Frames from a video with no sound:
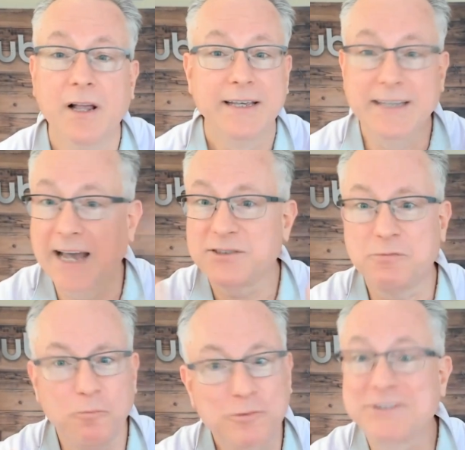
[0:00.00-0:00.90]
Yes,
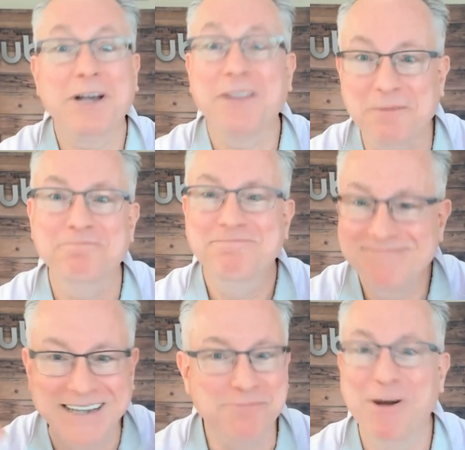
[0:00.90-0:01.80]
we'll sell them
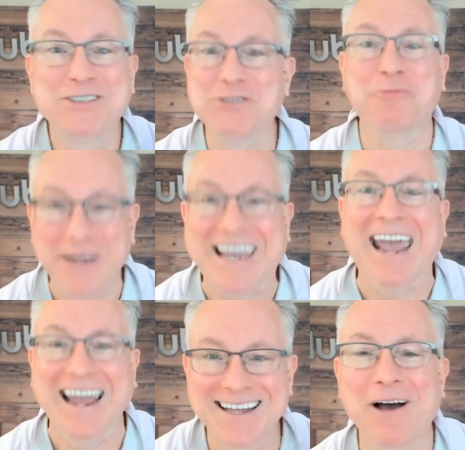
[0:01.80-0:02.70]
as much as we
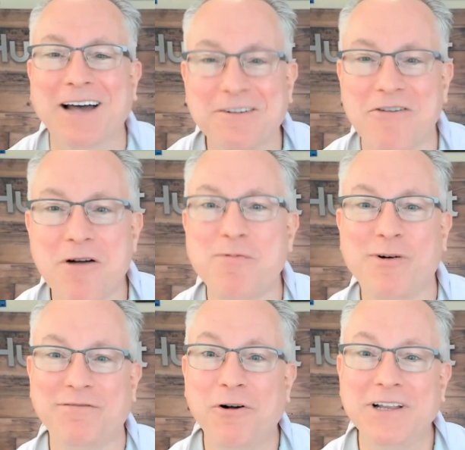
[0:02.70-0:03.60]
can out of our
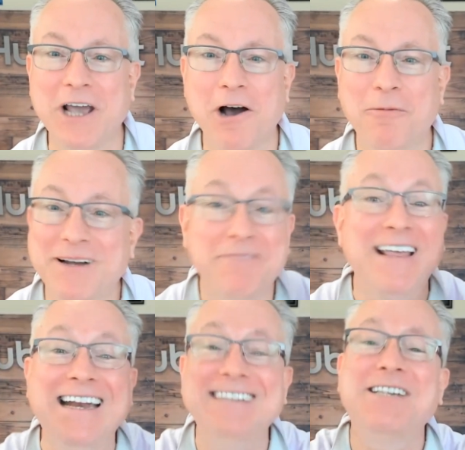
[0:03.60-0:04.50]
portfolio, but if
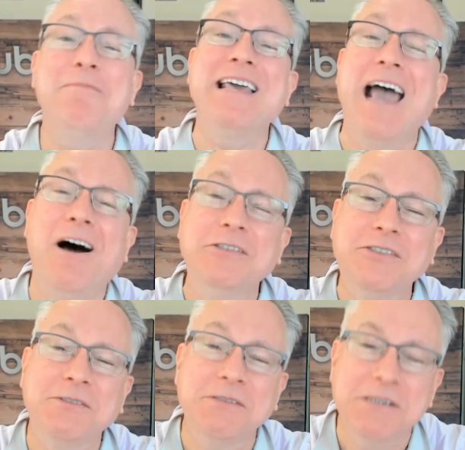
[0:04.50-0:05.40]
they need something else,